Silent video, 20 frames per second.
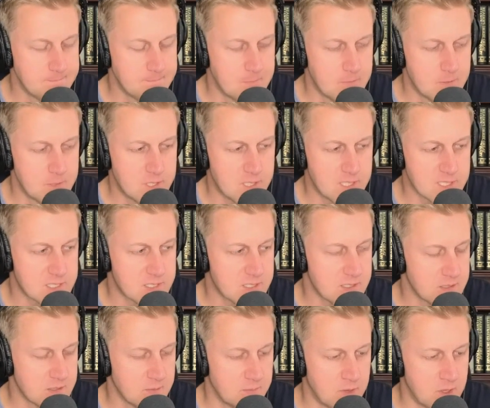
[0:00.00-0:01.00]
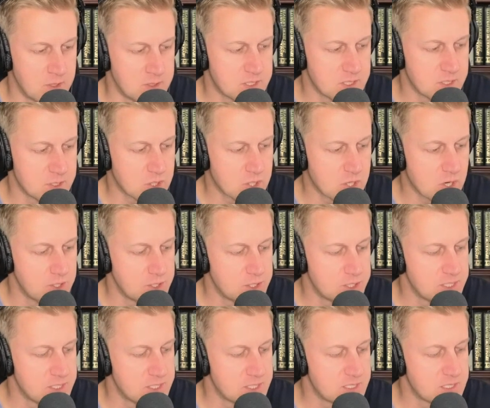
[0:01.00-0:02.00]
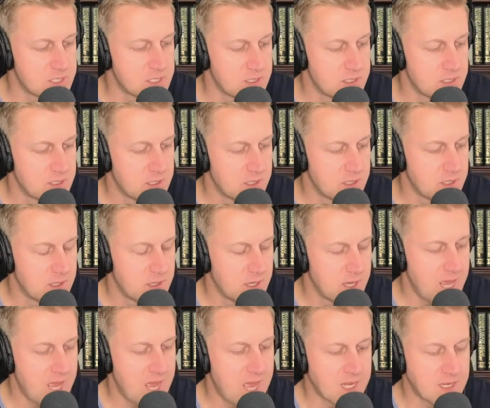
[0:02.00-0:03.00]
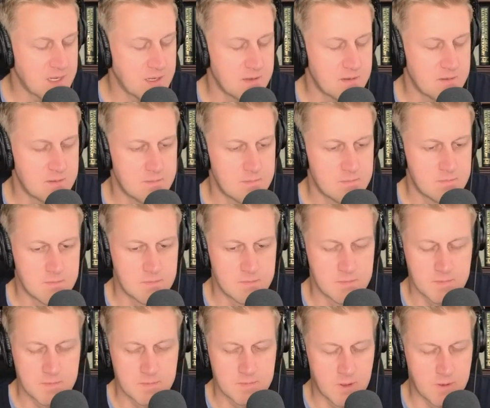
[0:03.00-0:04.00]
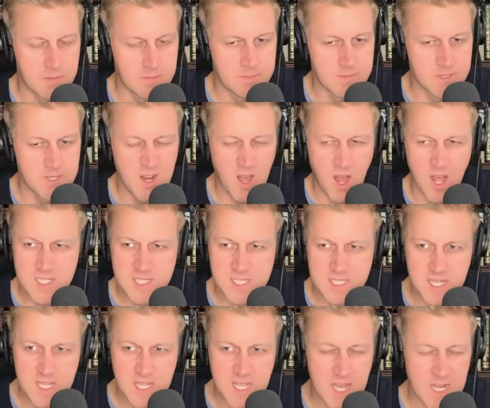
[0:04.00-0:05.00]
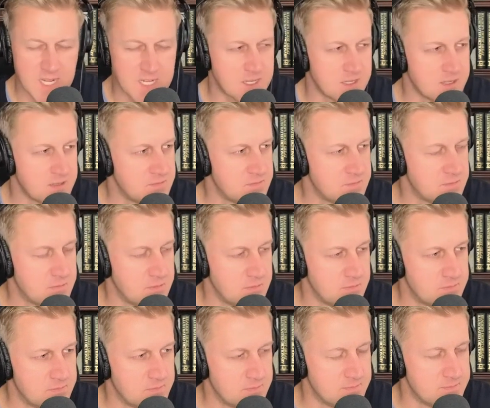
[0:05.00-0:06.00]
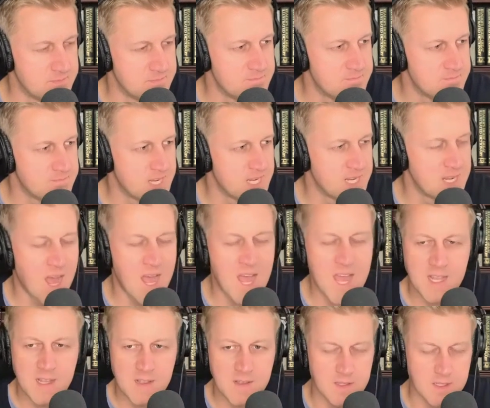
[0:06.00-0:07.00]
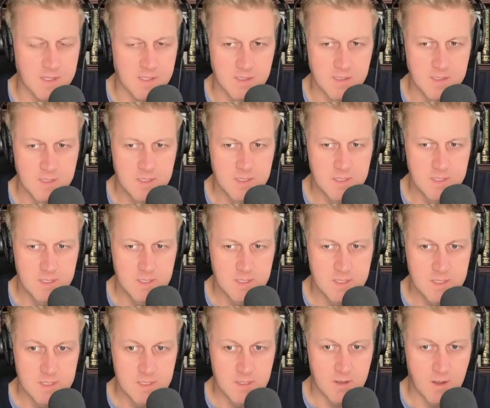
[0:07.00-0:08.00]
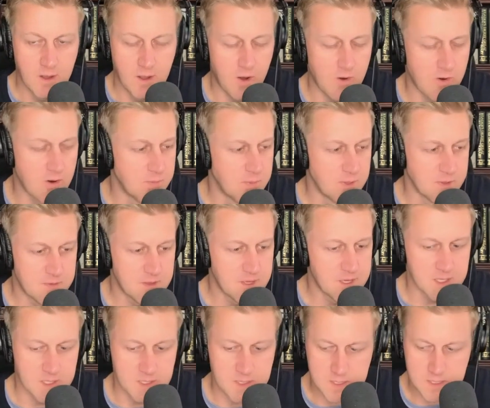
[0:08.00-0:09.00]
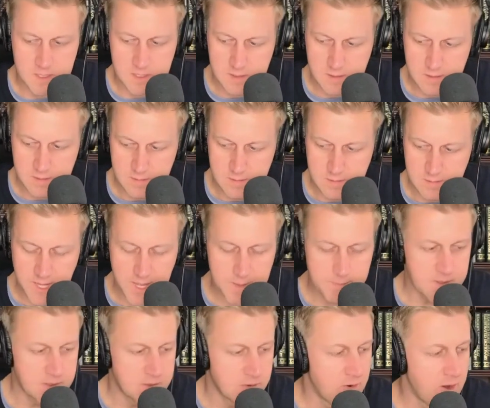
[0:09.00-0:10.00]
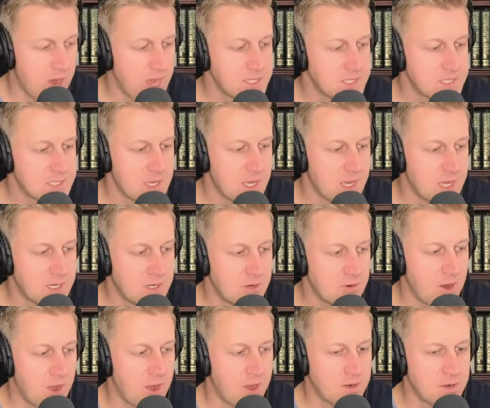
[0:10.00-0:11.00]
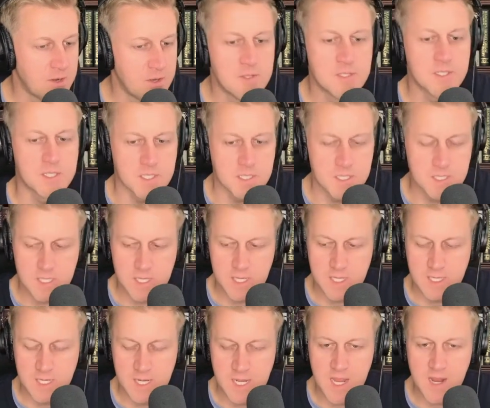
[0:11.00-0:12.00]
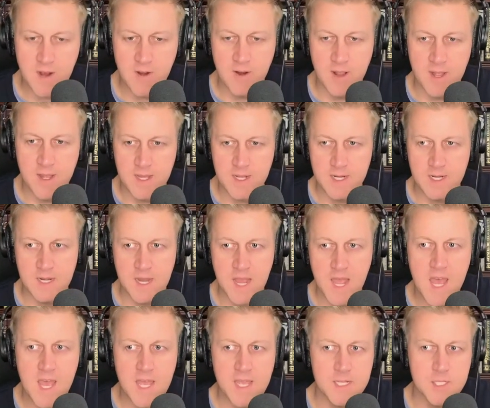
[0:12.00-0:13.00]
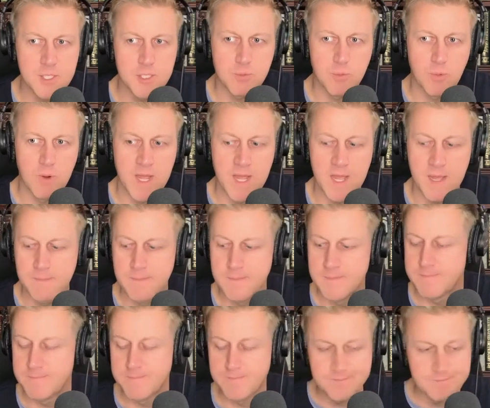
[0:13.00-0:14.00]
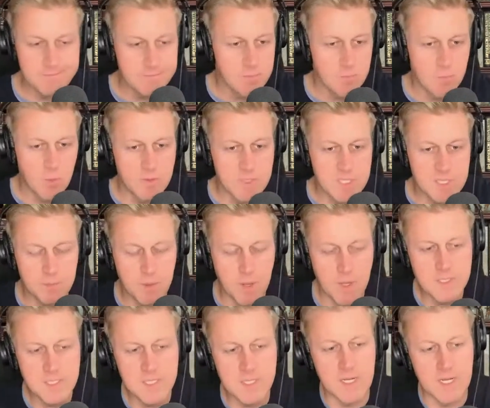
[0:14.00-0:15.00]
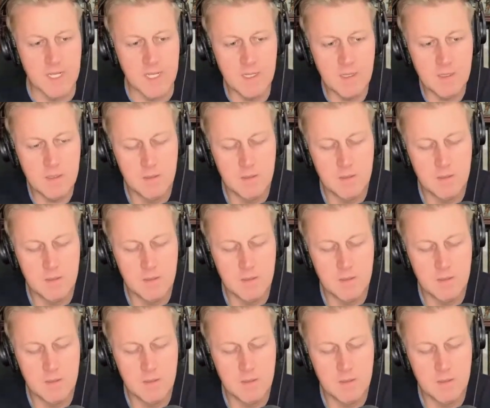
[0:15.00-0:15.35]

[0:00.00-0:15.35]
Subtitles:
just the most atrocious and nasty and maniacal, horrible things happened right under our noses in an era and an age where we were supposedly